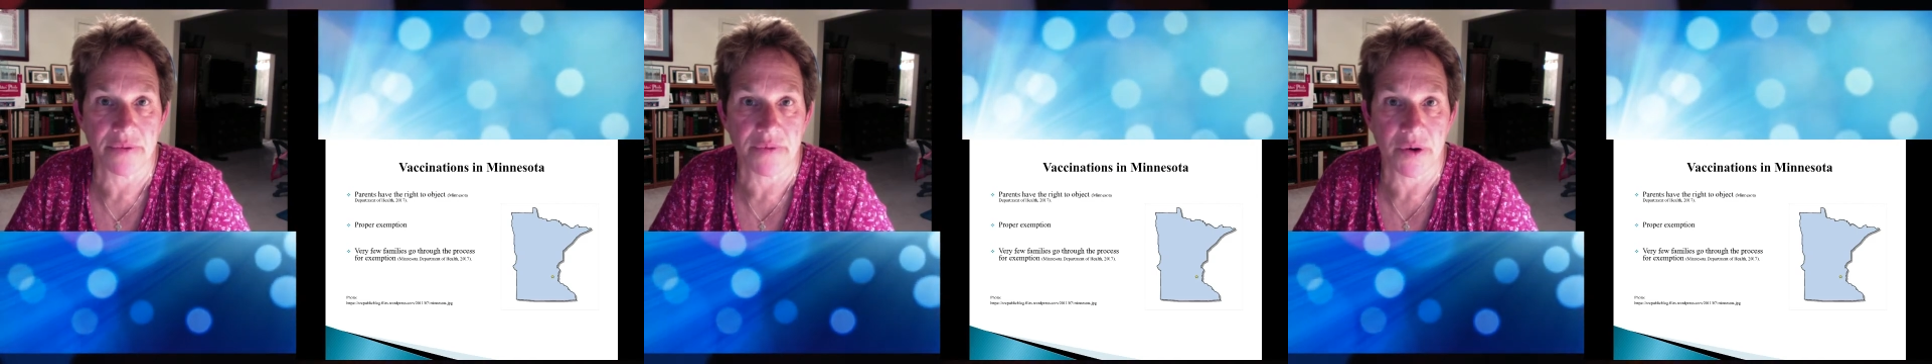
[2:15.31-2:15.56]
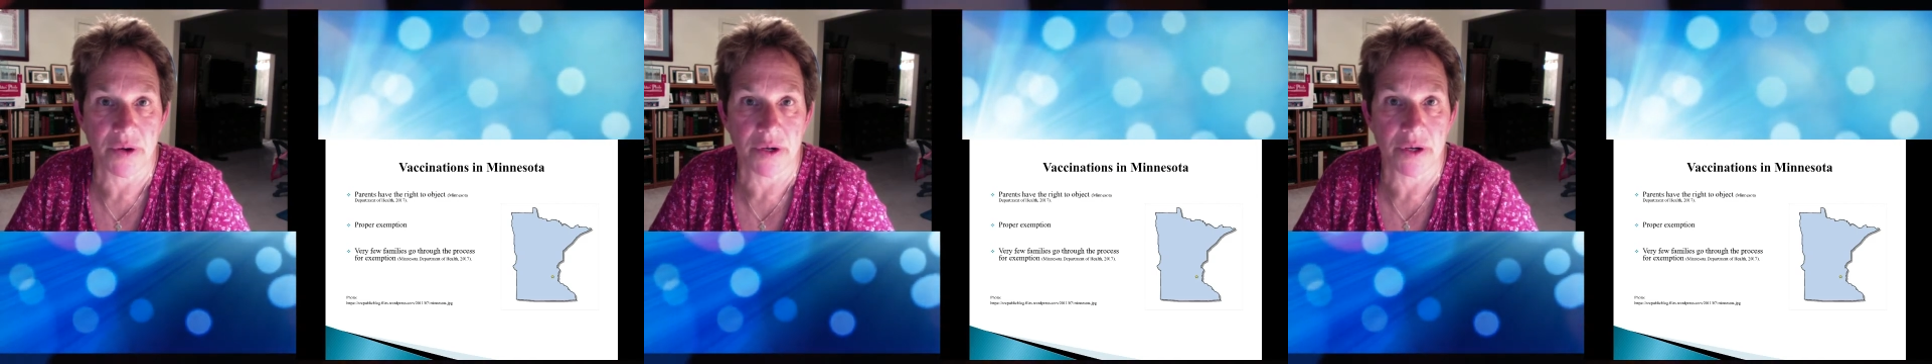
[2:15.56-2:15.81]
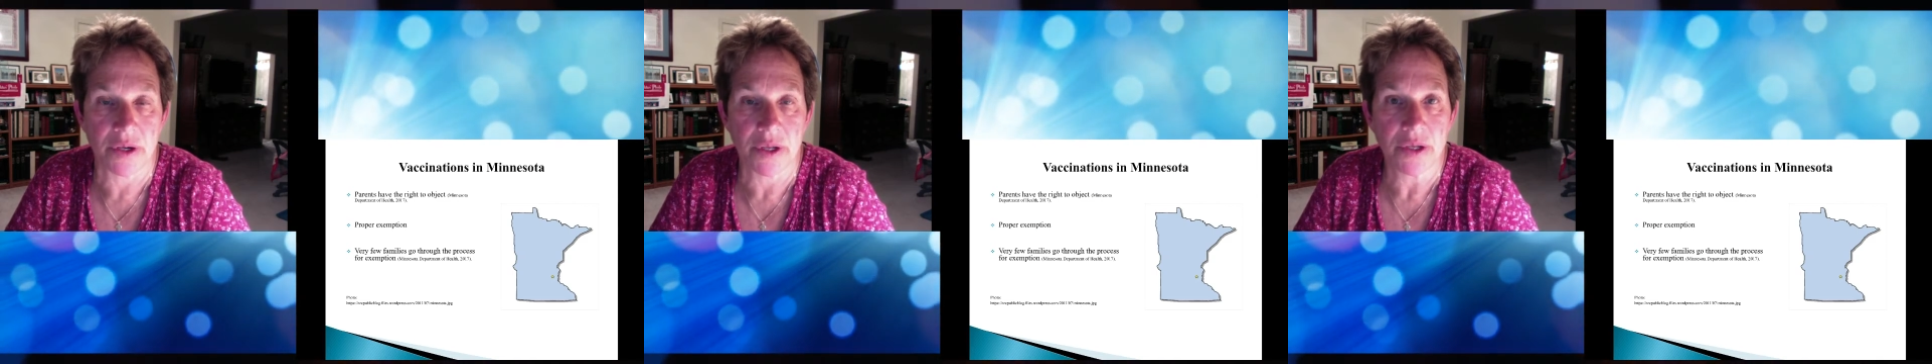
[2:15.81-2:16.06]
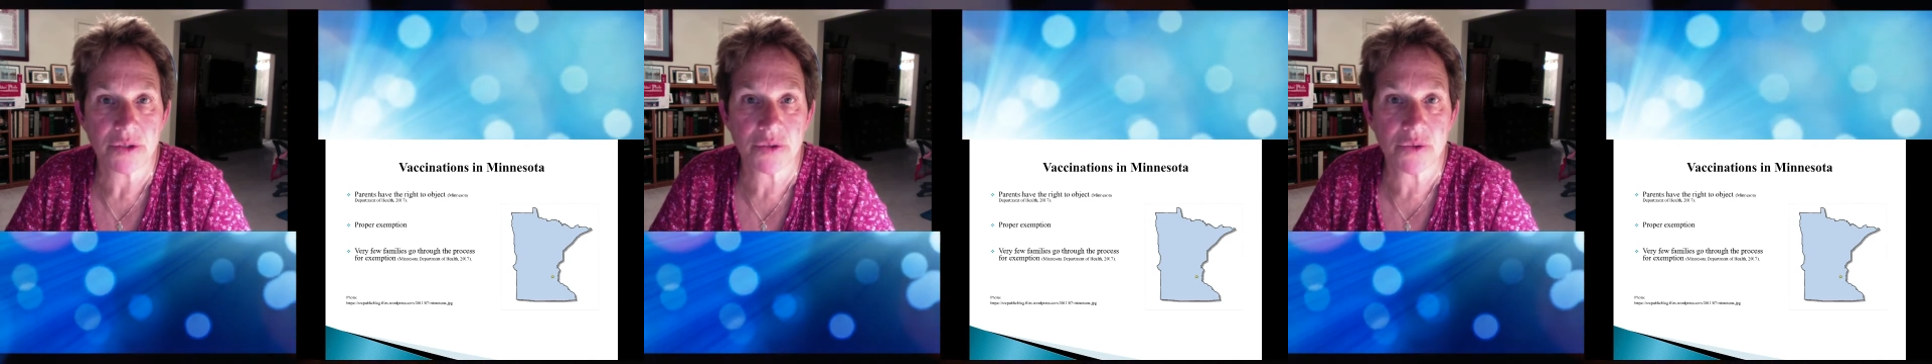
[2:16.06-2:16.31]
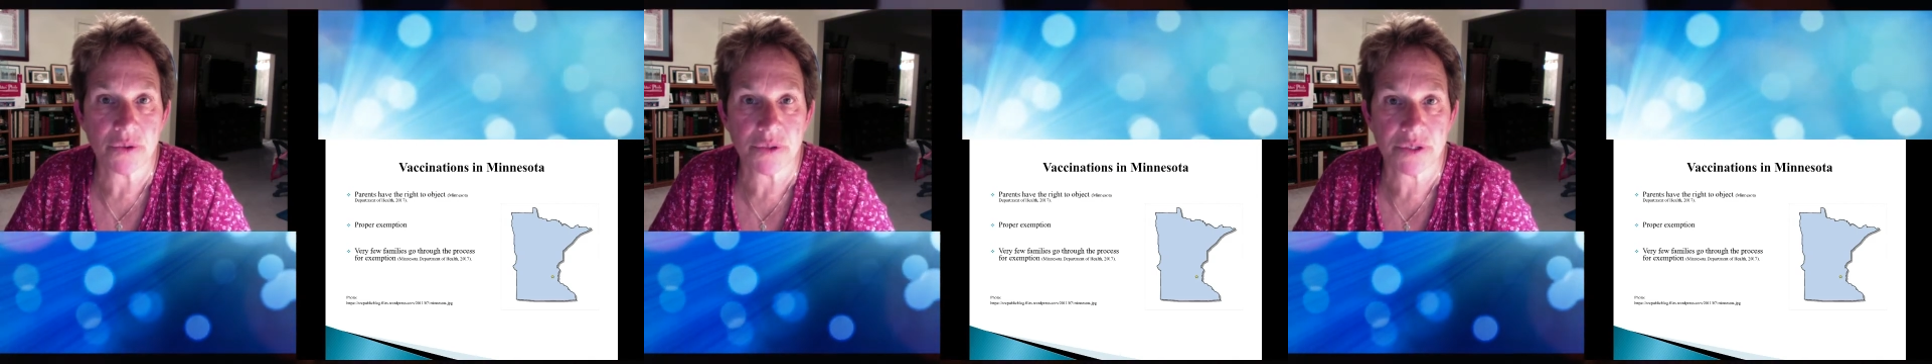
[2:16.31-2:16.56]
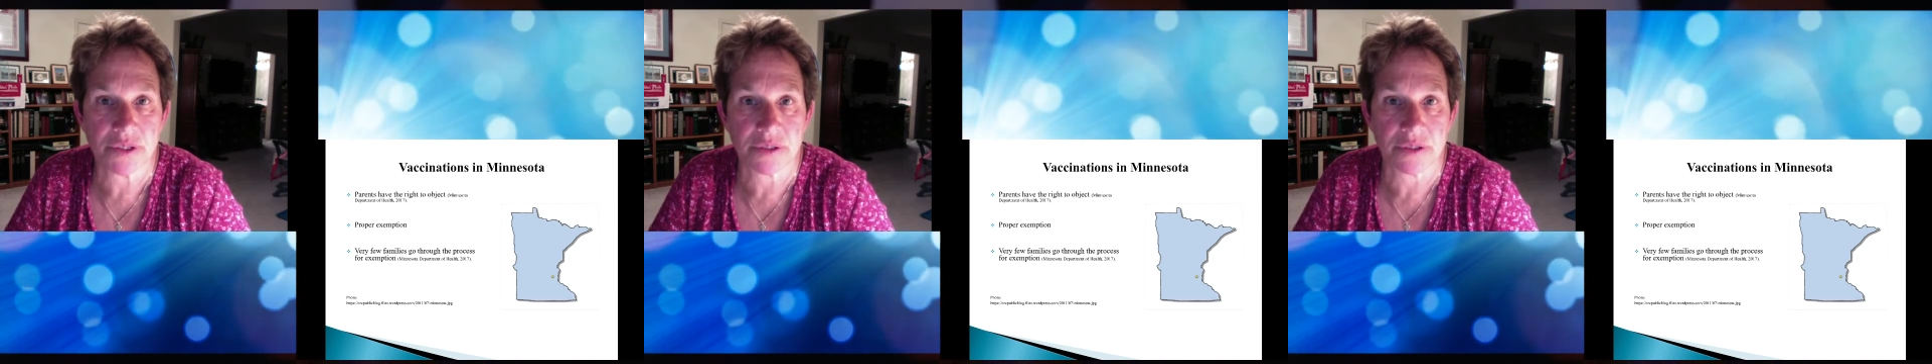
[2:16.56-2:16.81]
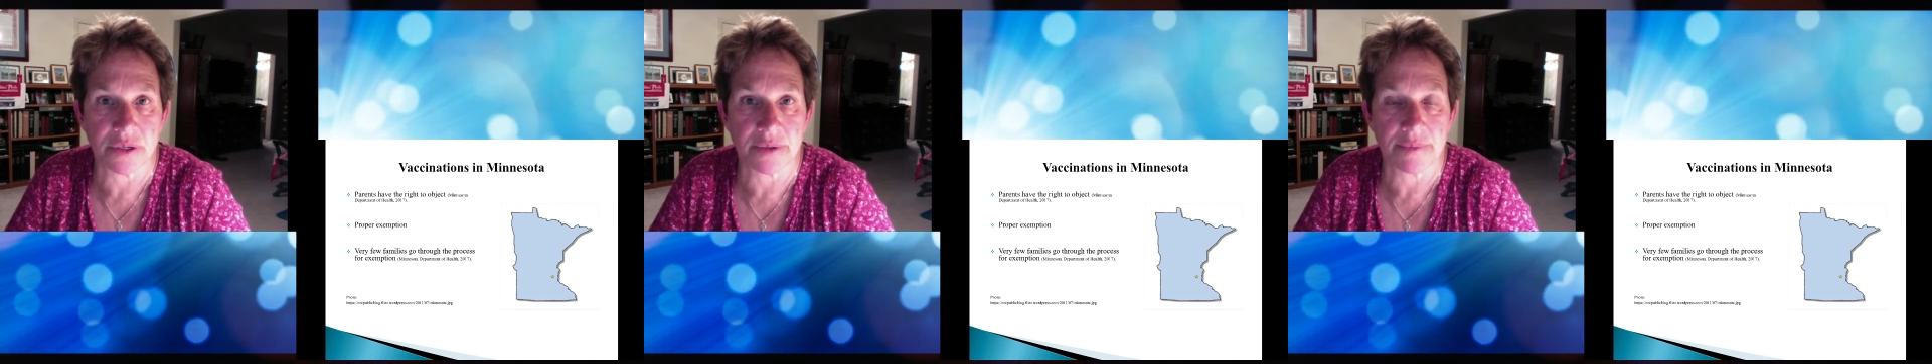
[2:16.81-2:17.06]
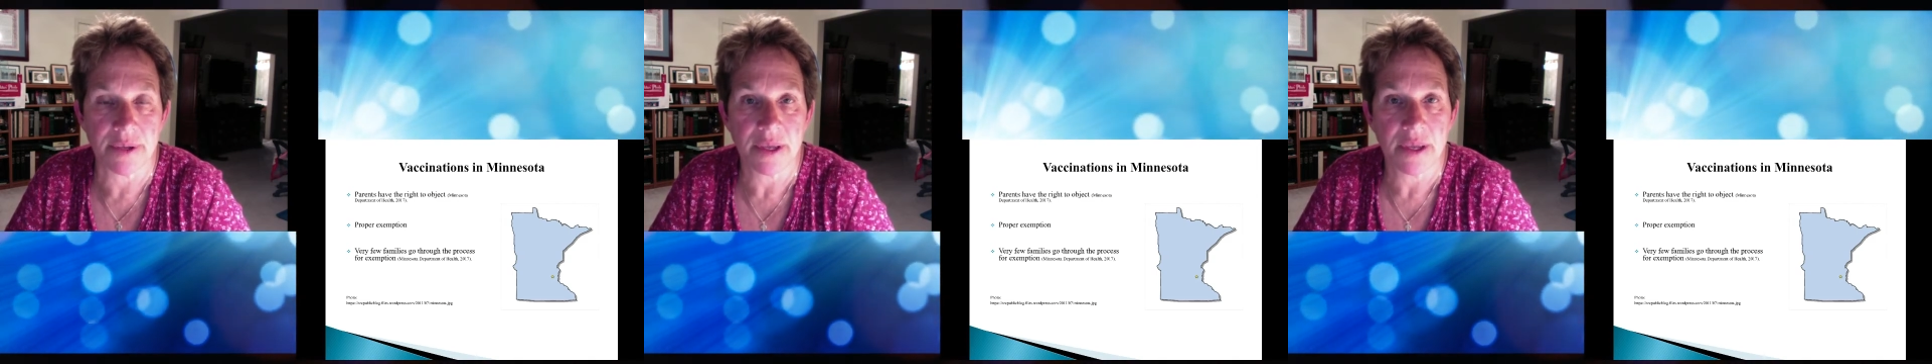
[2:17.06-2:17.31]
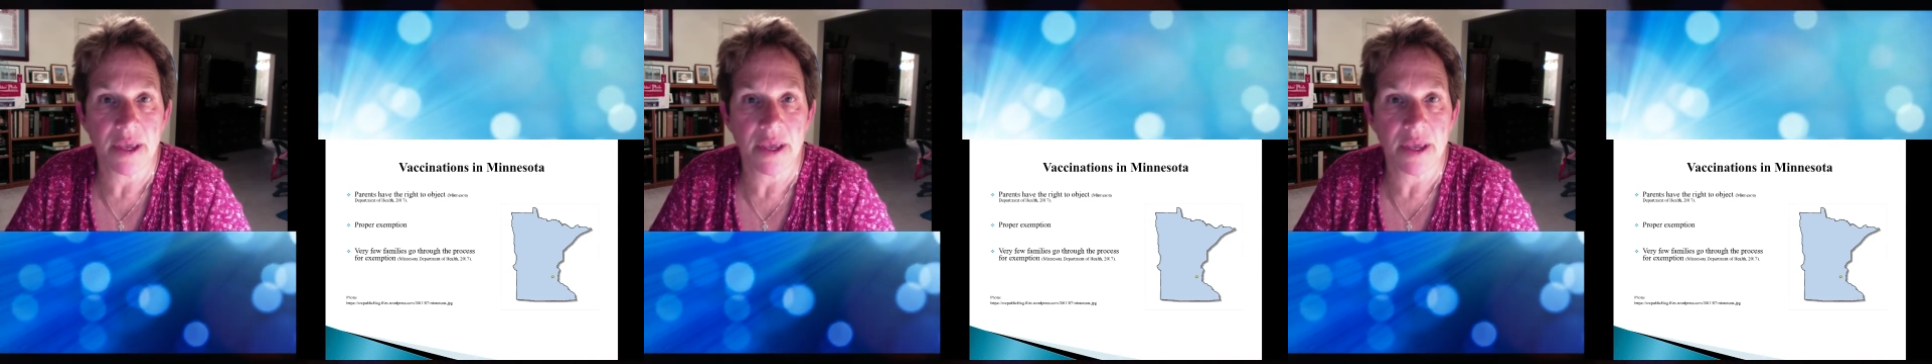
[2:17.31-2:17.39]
of our school system.